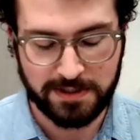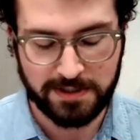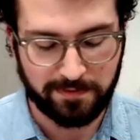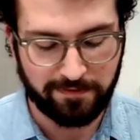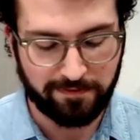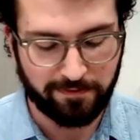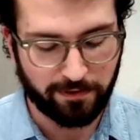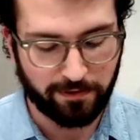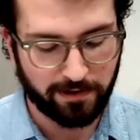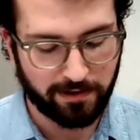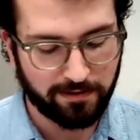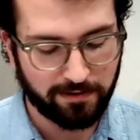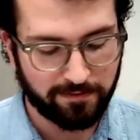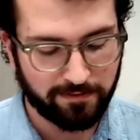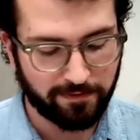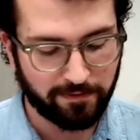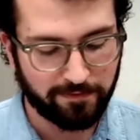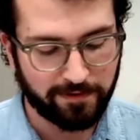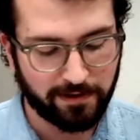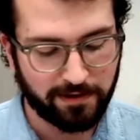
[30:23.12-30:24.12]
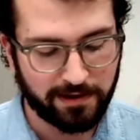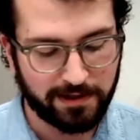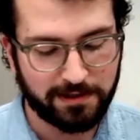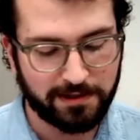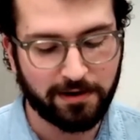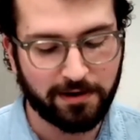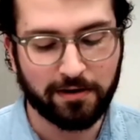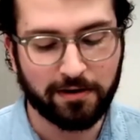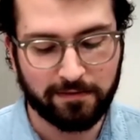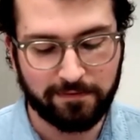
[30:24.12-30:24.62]
before, for very
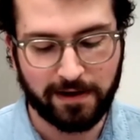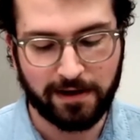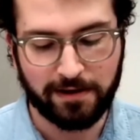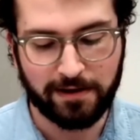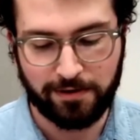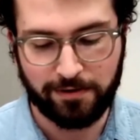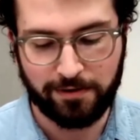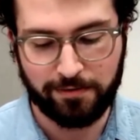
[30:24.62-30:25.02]
dark value